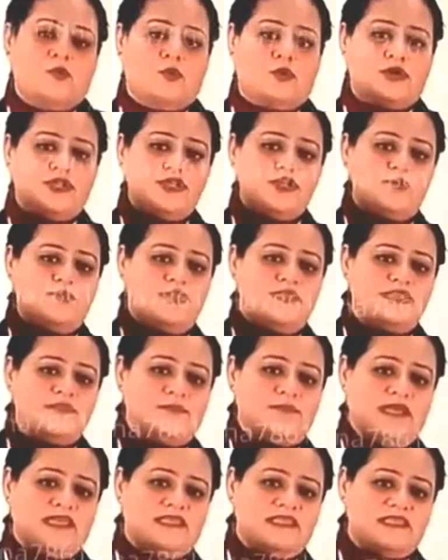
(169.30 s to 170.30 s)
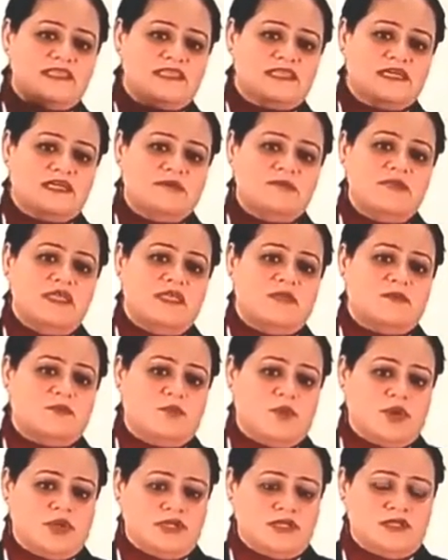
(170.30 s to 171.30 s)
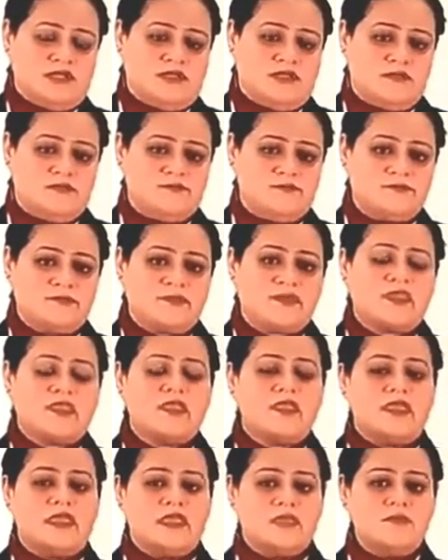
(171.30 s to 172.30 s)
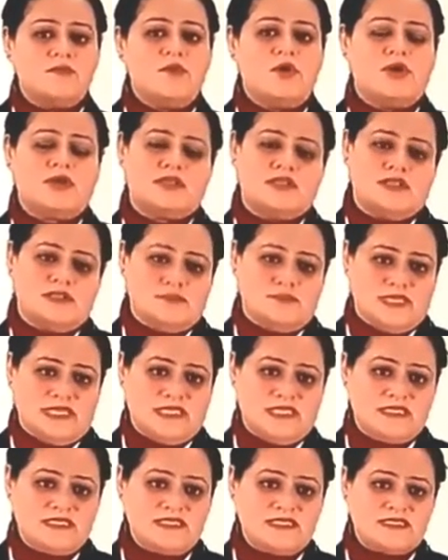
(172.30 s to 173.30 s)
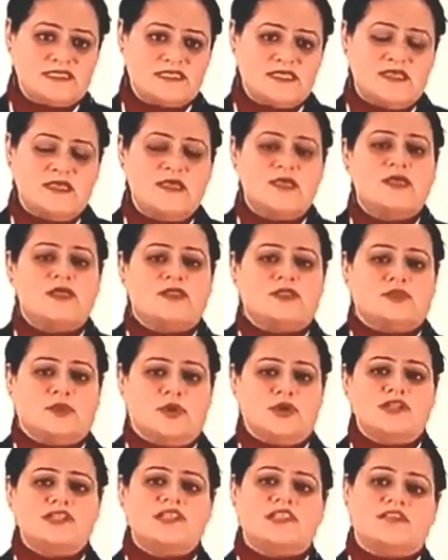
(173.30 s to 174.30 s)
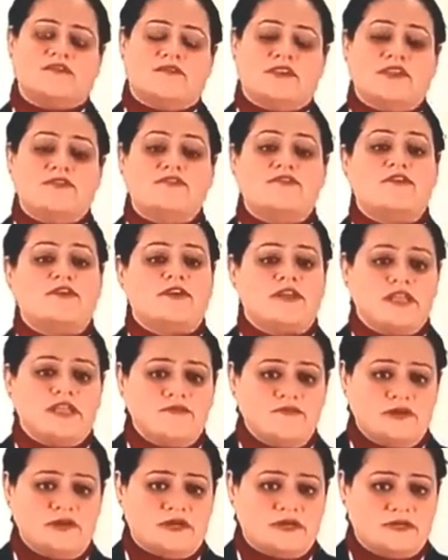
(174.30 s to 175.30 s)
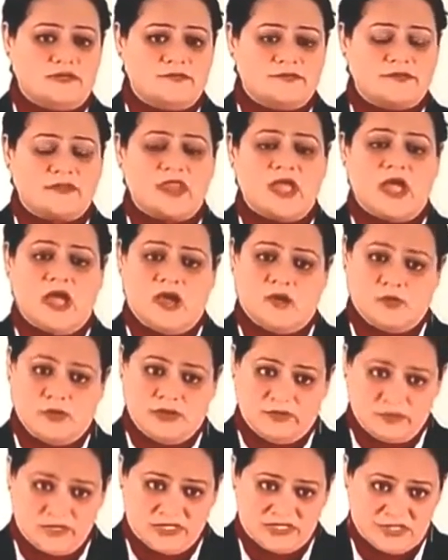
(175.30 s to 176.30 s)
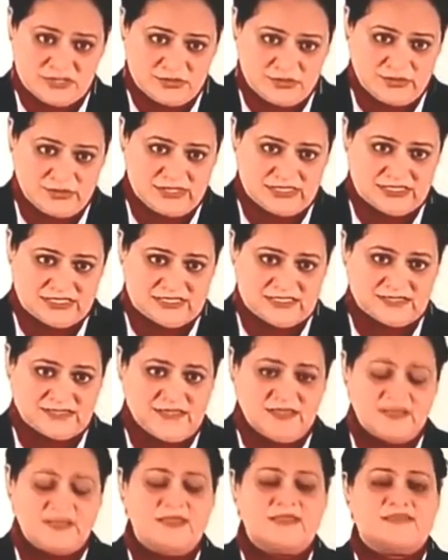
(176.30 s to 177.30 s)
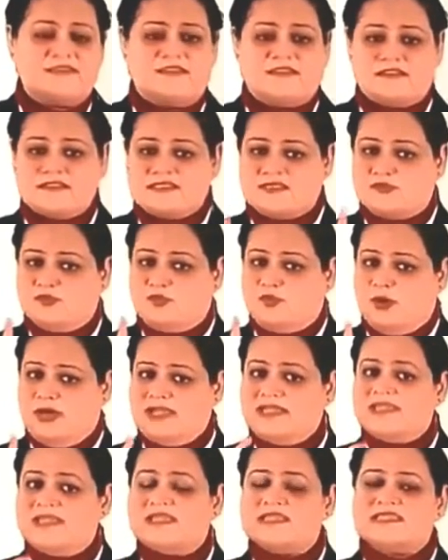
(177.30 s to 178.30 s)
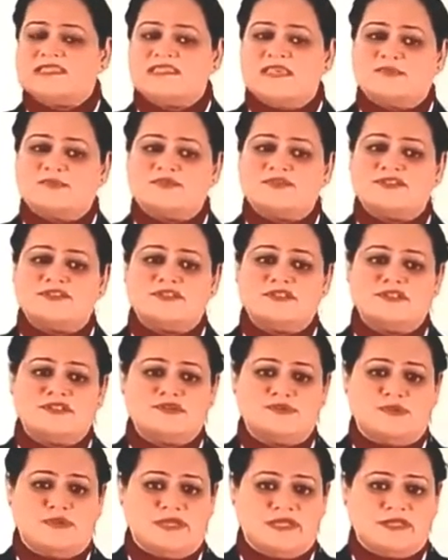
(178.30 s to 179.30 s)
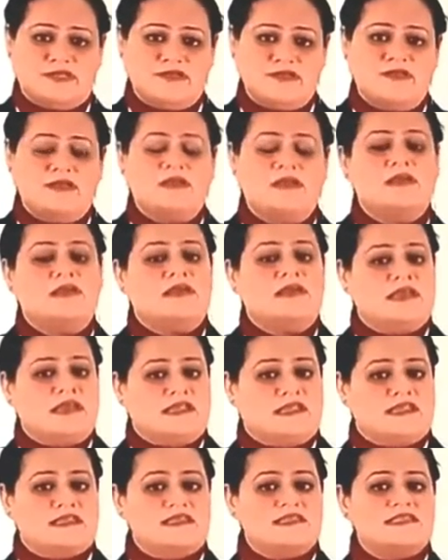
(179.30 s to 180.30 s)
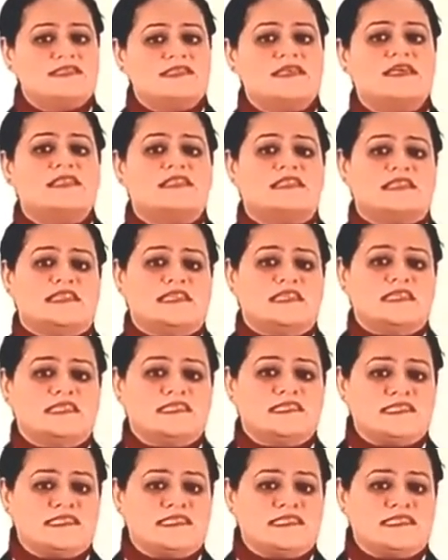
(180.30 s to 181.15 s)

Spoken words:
What do you mean by the term immortal? Immortal means not living forever. However, students, there is one exception to it. It is the